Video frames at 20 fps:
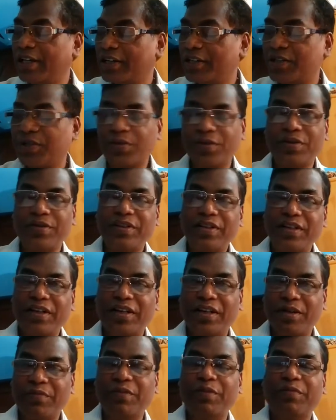So
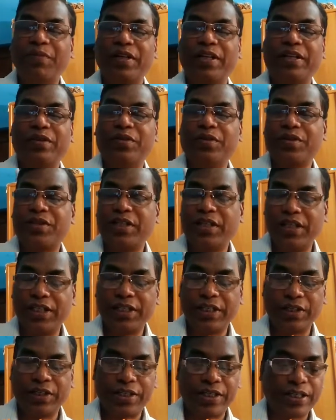remember these
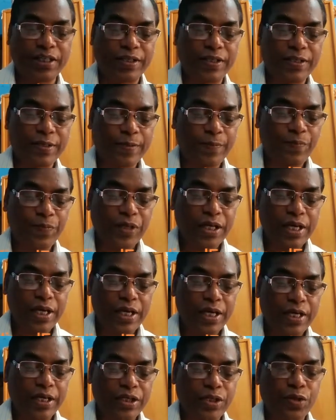things.
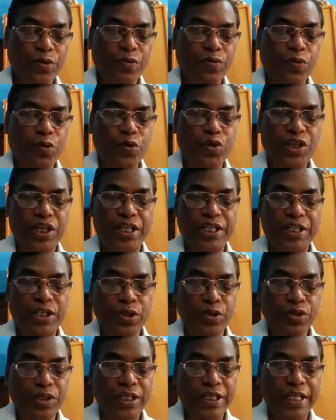So crusades.
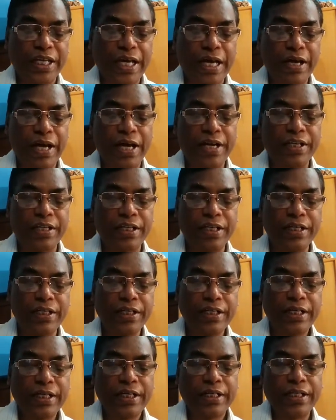So they had
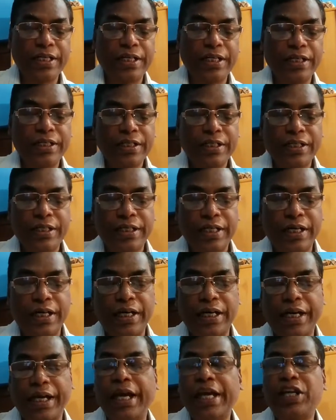the
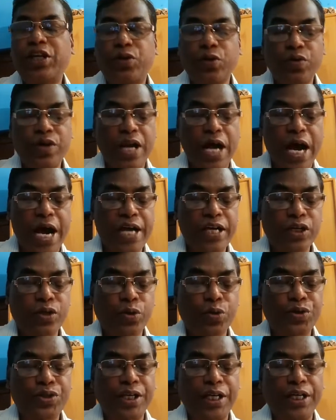8 to 9
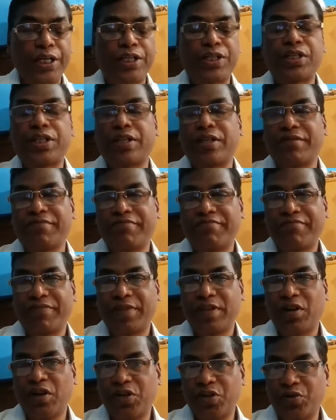crusades
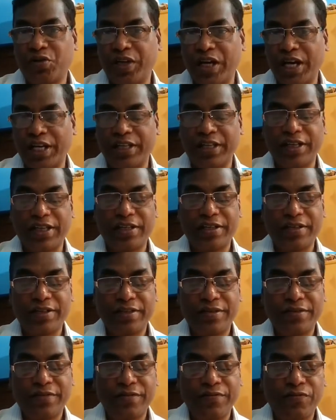altogether,
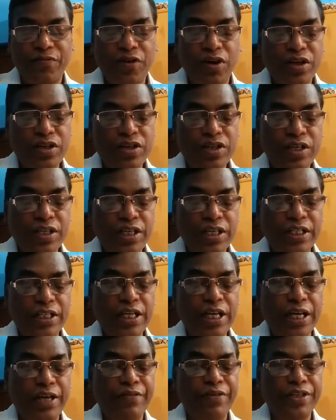fought in the
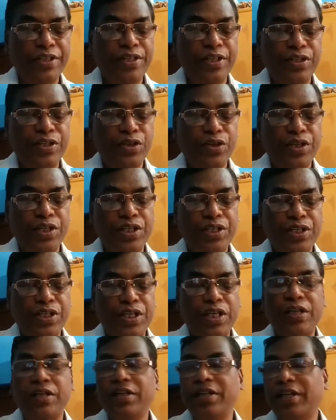11th century
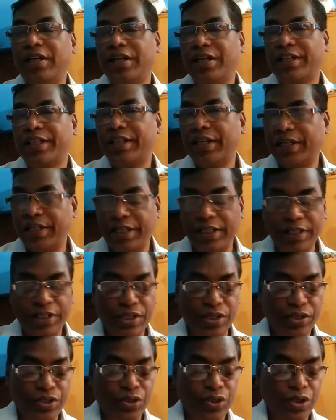till 13th
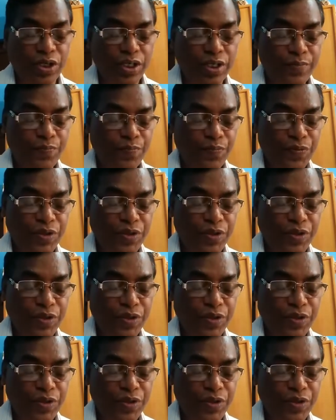century.